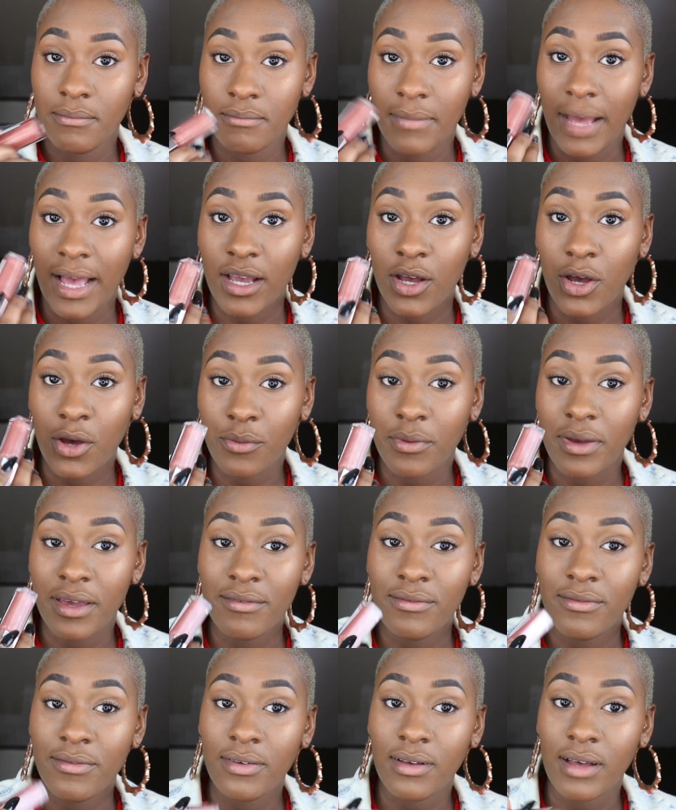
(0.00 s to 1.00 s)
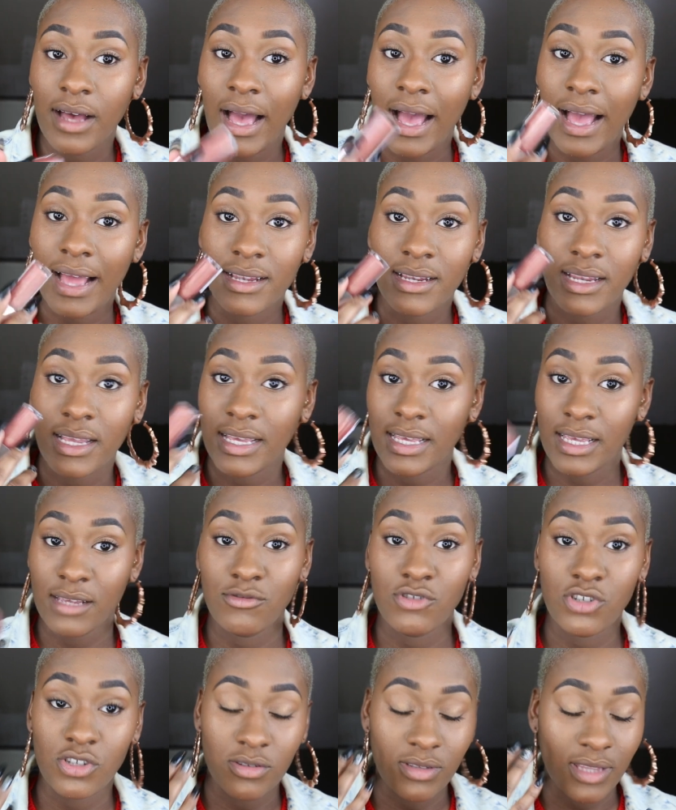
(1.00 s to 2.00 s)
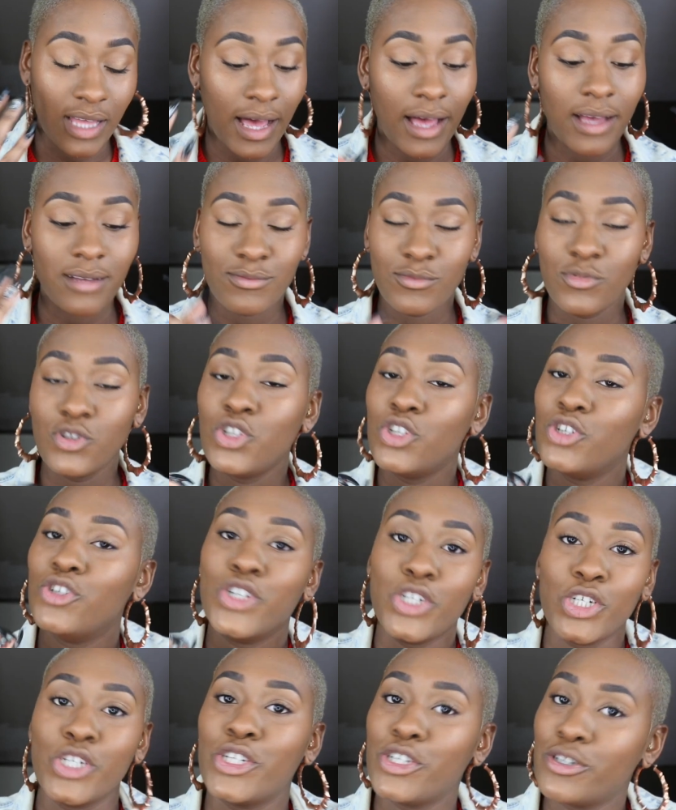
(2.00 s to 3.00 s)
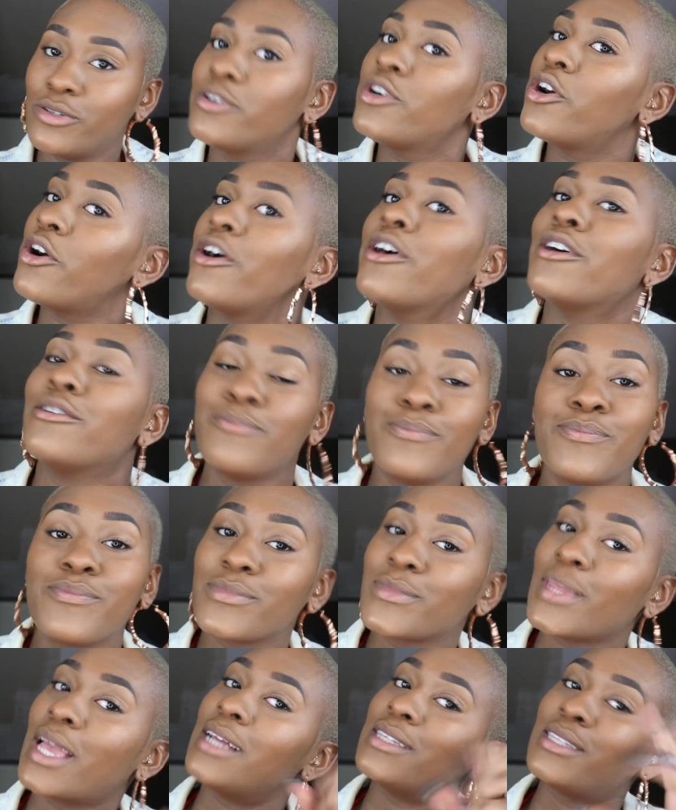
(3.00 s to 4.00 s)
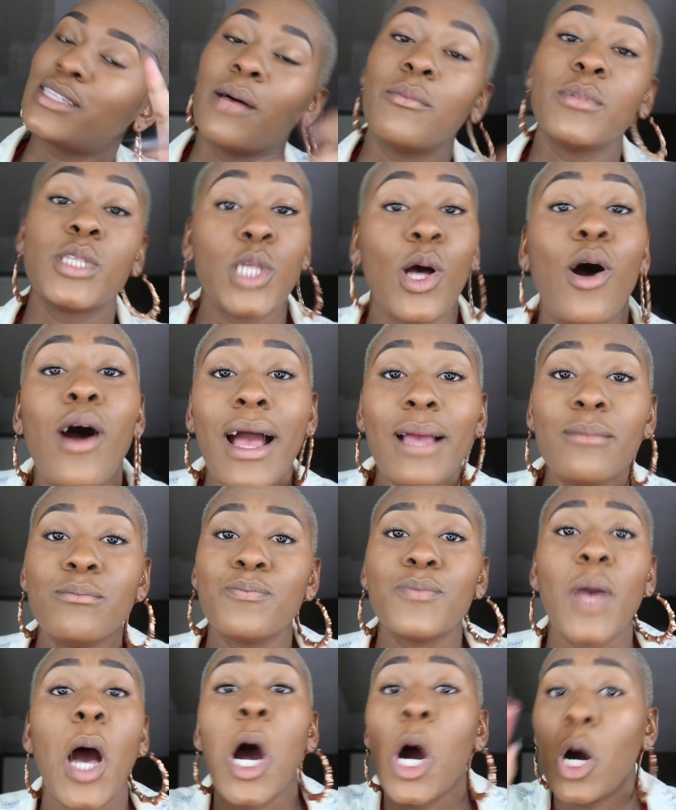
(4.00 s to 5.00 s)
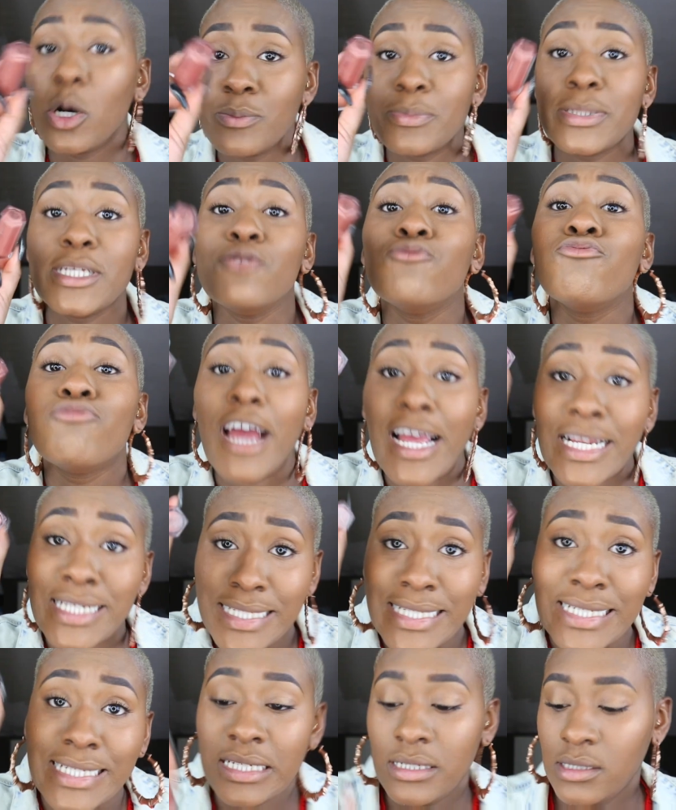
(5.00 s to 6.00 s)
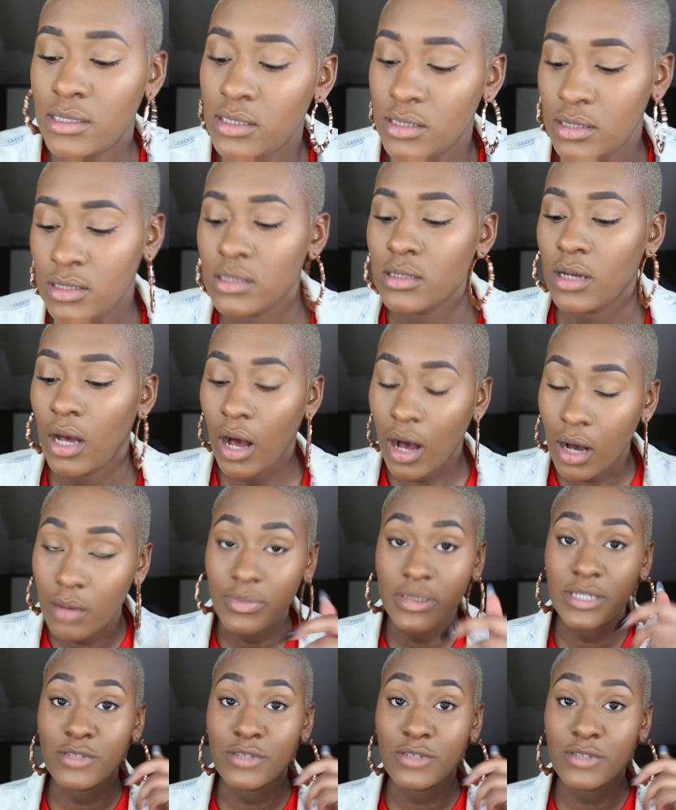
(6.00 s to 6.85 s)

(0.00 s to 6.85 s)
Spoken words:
mango with, and it gives you that shush, girl. Sometime I'll be ready. I'll